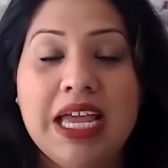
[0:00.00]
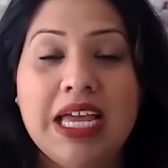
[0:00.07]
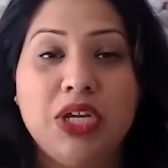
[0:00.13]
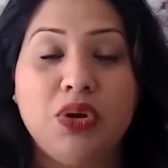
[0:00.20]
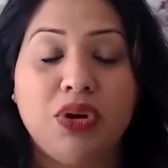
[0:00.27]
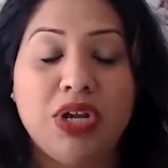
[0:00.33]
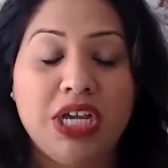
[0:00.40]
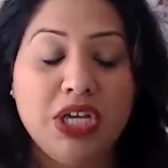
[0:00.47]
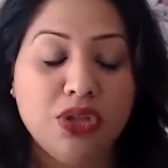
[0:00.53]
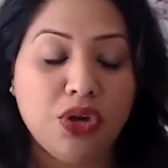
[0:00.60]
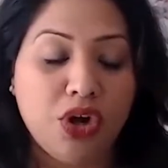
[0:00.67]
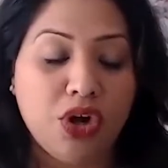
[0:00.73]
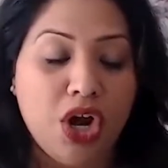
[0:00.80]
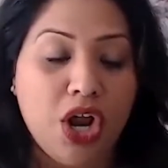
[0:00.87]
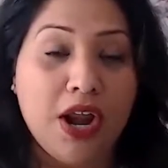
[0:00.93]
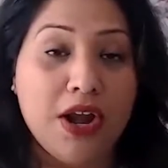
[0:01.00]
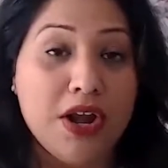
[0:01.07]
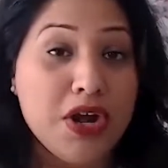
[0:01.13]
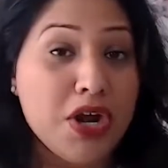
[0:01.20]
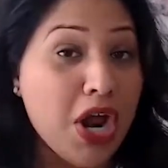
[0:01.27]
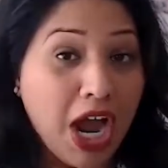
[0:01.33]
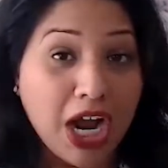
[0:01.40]
You're either
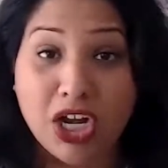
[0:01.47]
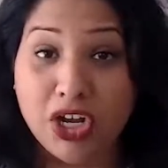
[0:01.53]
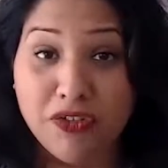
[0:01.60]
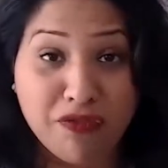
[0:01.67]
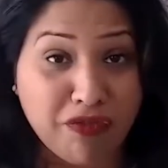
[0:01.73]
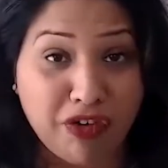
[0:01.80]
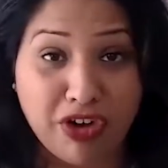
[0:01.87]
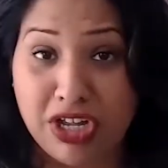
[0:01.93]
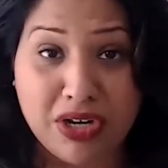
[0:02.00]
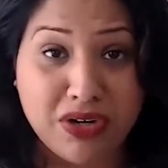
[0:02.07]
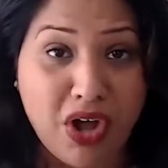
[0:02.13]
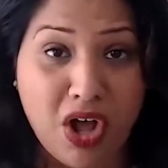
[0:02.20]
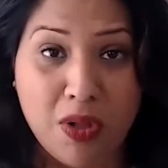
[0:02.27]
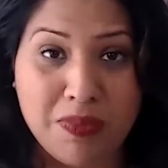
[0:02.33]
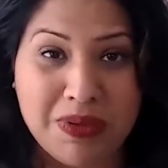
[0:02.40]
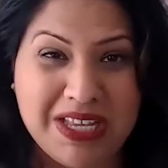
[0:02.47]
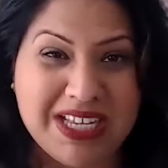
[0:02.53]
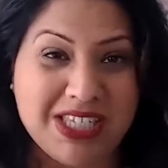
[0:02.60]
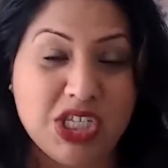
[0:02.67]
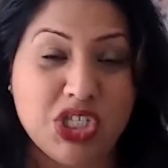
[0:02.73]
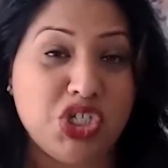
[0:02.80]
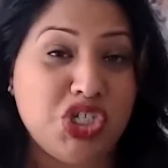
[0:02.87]
not converting at all because
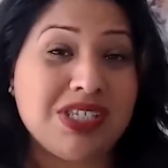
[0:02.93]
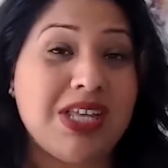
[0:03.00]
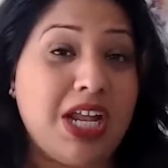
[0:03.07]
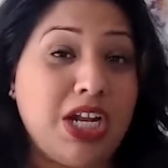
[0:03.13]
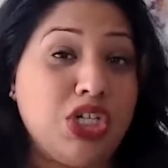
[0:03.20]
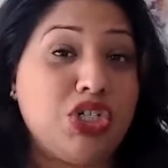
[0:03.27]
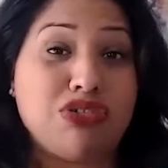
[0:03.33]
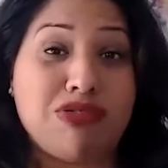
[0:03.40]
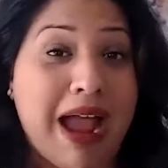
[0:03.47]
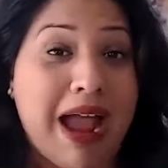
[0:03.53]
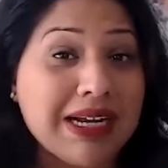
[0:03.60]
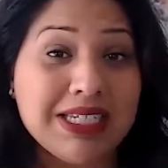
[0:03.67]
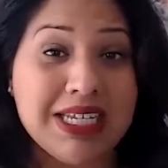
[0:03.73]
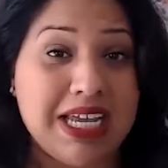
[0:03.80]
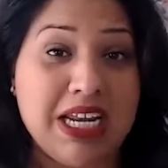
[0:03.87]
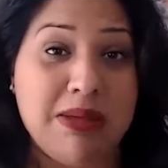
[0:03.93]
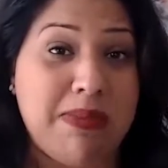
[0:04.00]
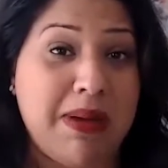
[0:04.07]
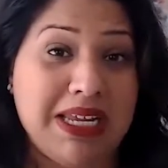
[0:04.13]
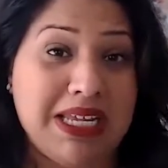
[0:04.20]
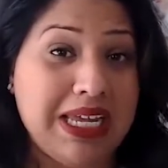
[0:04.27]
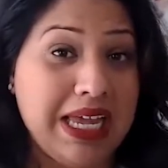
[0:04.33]
it's just not attracting
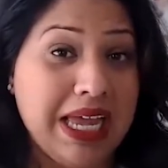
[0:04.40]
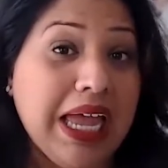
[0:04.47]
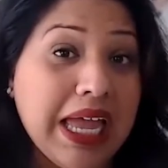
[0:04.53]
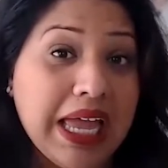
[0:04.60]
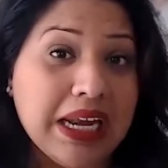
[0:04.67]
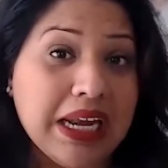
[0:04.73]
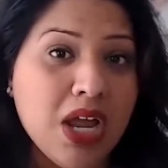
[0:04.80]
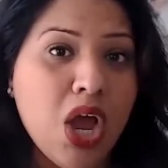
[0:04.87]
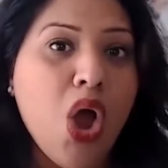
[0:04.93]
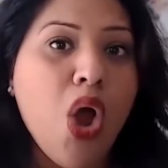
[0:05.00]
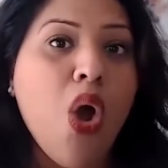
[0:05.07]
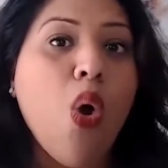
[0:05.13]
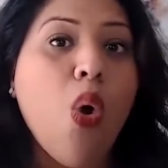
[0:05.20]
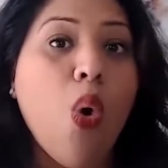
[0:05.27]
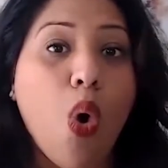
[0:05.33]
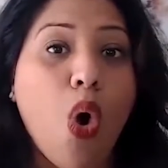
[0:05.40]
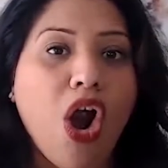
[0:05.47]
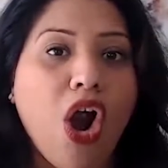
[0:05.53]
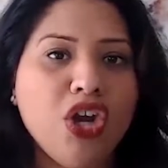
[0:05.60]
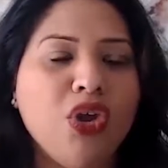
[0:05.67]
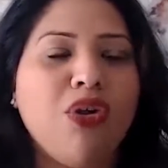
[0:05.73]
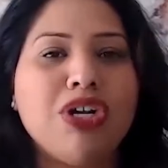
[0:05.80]
anybody in,
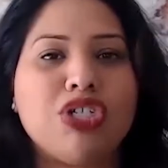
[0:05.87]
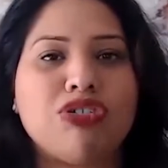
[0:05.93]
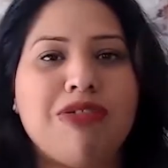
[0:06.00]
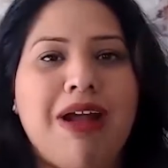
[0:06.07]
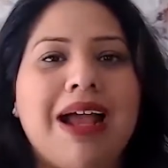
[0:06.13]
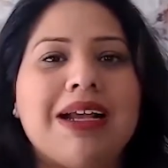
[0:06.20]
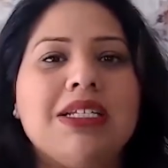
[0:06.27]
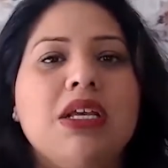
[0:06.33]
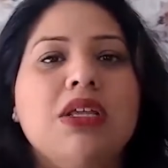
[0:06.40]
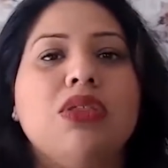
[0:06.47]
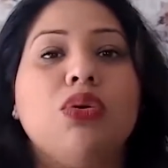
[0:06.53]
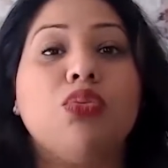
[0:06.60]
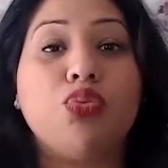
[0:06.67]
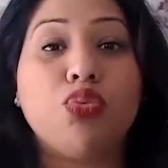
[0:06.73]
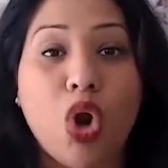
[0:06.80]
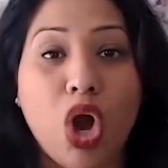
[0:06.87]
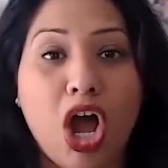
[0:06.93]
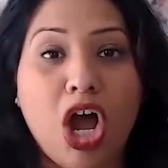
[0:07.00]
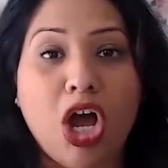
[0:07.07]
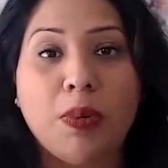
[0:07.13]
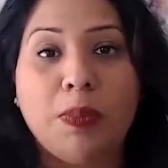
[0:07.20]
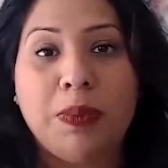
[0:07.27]
or you're attracting the
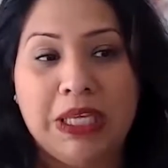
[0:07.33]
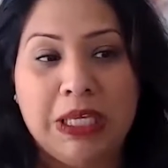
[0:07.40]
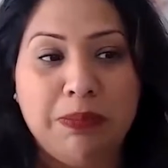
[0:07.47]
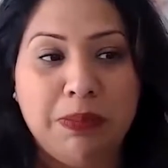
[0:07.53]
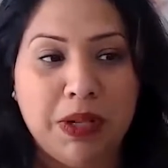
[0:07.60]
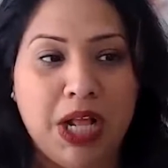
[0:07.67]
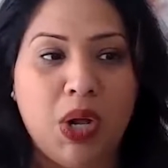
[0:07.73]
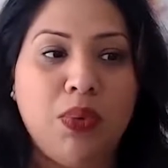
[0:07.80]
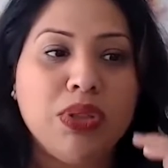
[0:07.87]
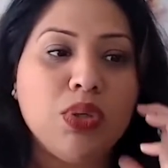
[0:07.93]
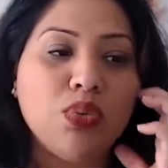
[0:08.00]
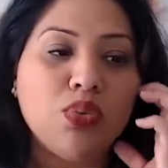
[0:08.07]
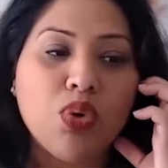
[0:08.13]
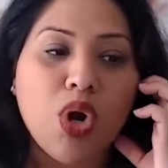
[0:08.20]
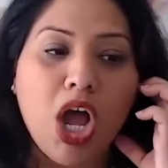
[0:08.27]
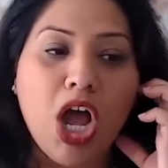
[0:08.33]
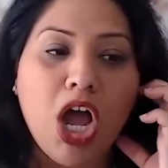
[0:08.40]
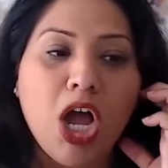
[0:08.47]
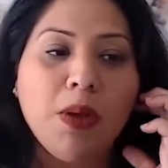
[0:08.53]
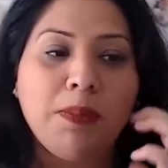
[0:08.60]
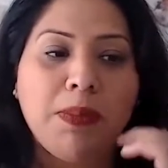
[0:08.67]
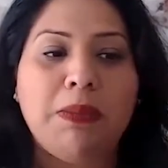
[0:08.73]
wrong people. And when the
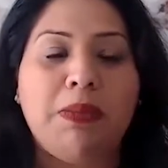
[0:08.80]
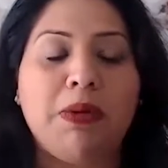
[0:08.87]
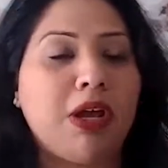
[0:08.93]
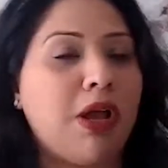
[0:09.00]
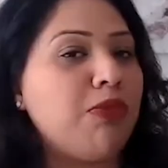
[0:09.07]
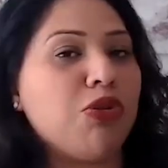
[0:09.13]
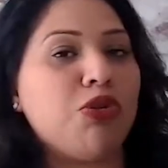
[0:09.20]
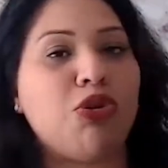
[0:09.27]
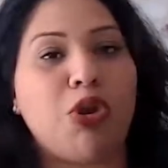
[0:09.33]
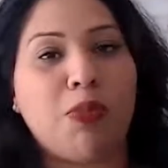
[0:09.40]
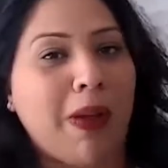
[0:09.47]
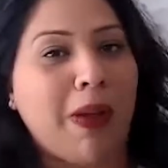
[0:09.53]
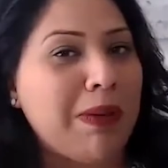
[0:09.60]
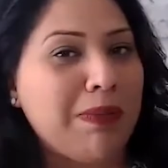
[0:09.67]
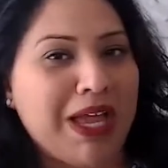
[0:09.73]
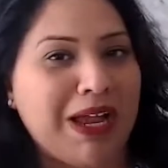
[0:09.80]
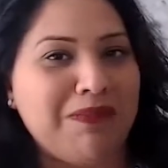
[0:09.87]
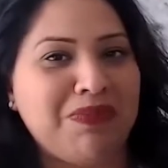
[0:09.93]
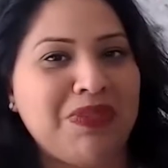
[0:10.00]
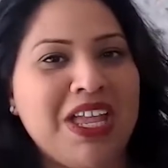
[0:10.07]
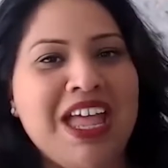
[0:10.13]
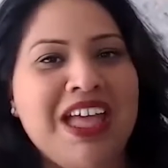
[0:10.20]
wrong people come through your
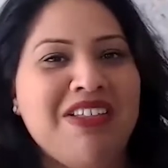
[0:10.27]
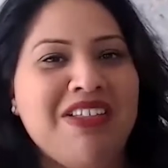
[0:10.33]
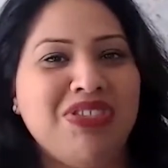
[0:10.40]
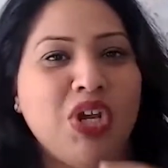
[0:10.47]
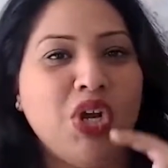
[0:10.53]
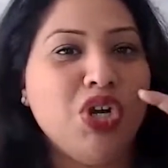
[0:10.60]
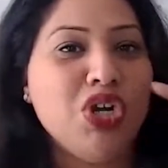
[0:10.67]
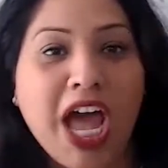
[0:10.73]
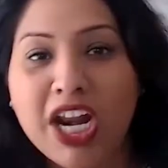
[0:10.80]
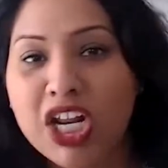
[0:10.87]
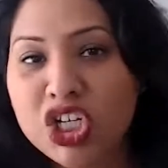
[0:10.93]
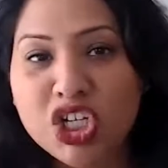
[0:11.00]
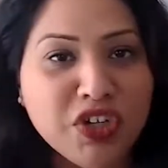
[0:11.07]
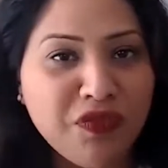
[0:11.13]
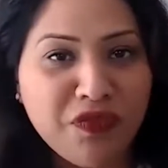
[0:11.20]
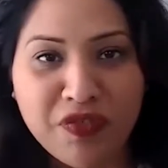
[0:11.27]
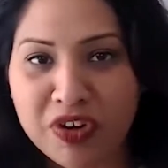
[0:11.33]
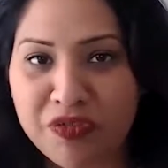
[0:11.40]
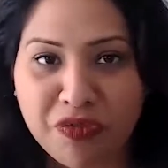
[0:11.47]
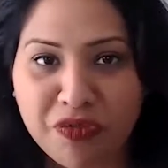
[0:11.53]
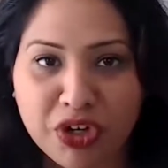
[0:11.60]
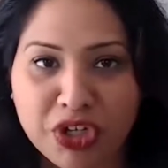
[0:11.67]
pipeline, they're not a good
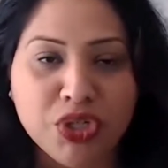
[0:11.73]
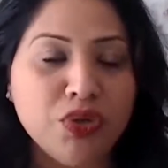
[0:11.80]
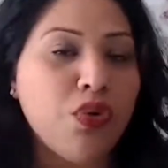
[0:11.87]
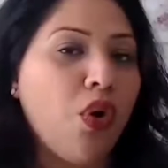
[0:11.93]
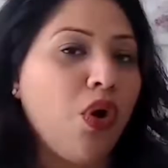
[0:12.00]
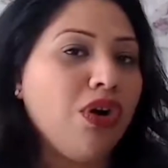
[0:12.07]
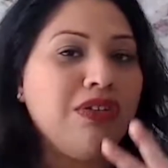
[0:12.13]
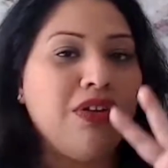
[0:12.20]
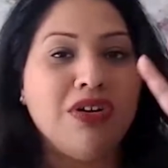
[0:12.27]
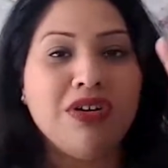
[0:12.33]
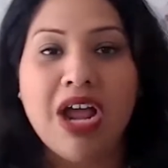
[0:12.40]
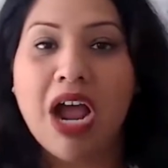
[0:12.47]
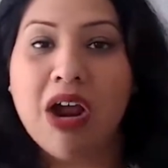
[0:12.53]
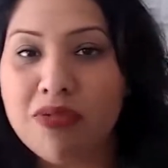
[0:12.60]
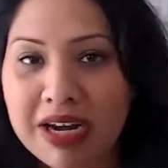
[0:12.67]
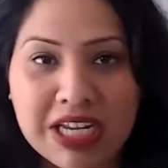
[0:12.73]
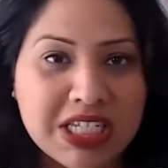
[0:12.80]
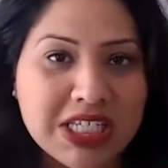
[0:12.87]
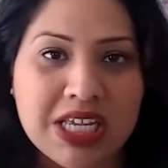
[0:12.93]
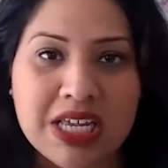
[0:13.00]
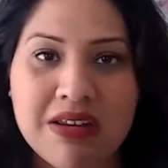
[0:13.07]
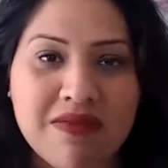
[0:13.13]
fit for you, or they're not ready
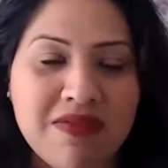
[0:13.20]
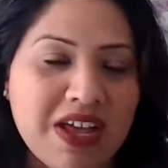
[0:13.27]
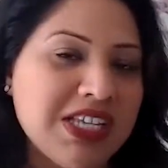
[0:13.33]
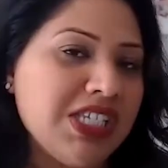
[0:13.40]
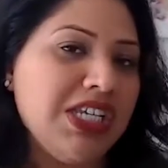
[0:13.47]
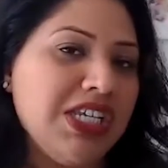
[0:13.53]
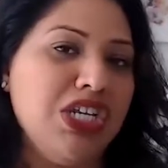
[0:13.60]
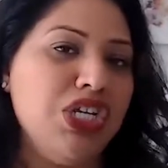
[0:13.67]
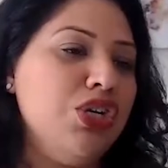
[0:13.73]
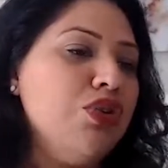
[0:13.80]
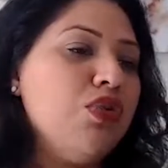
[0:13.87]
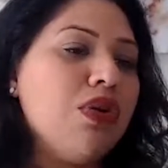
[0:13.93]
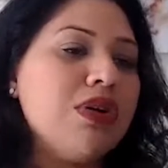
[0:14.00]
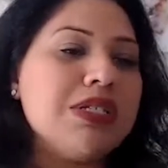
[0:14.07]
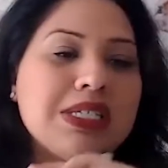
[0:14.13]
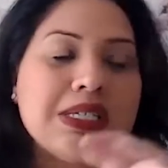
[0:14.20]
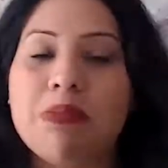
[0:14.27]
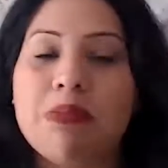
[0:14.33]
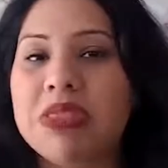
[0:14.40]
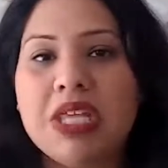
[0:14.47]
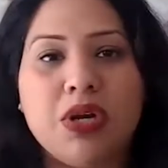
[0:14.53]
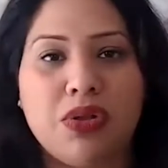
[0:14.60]
to invest in you, or
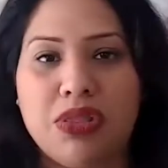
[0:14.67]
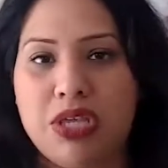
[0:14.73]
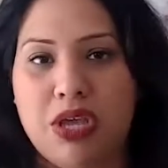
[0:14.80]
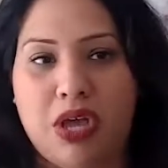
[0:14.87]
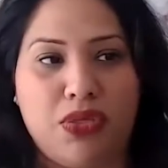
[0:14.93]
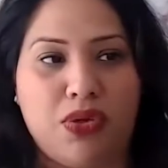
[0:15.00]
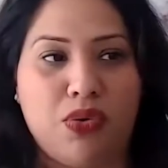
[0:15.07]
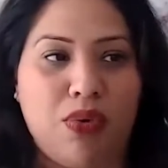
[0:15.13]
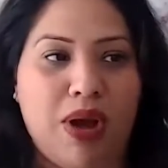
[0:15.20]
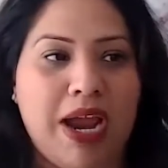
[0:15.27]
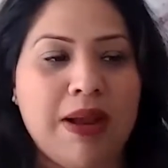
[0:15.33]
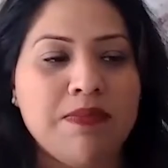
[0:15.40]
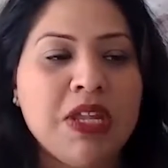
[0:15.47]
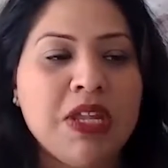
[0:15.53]
something or the other, right?